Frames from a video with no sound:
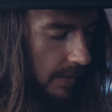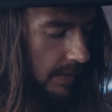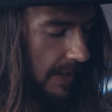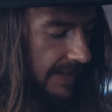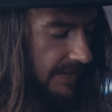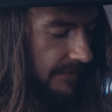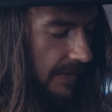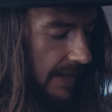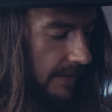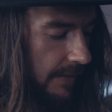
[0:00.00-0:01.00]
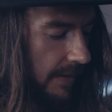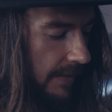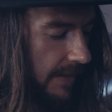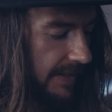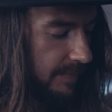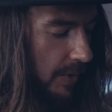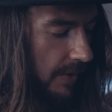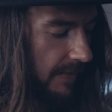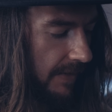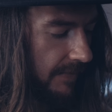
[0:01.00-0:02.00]
Let's flatten this
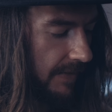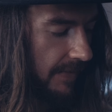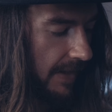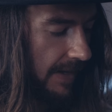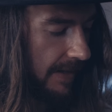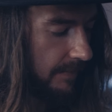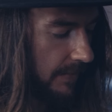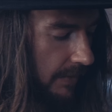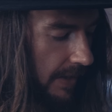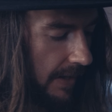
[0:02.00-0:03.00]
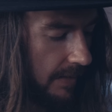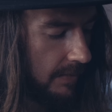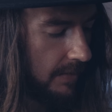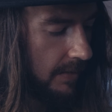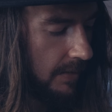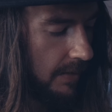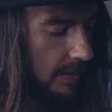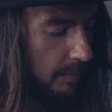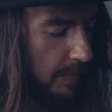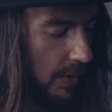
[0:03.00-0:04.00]
perfect fifth here, okay?
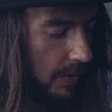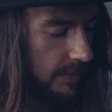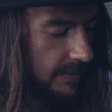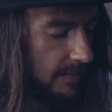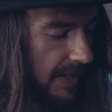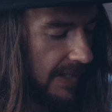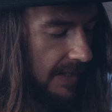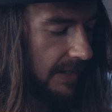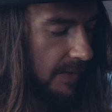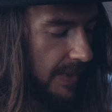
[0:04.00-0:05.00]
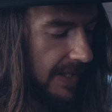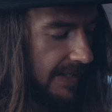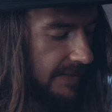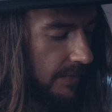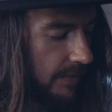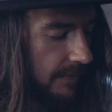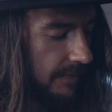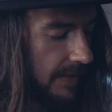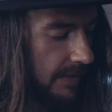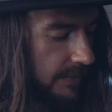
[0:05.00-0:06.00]
But to make it a little bit easier on the
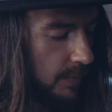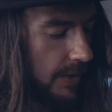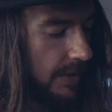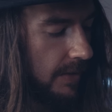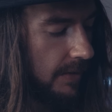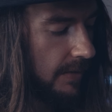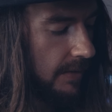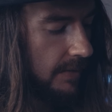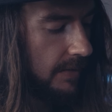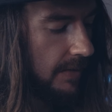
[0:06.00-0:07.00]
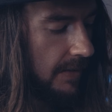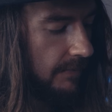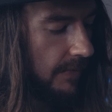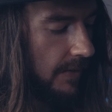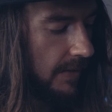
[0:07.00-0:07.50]
fingers, we're gonna invert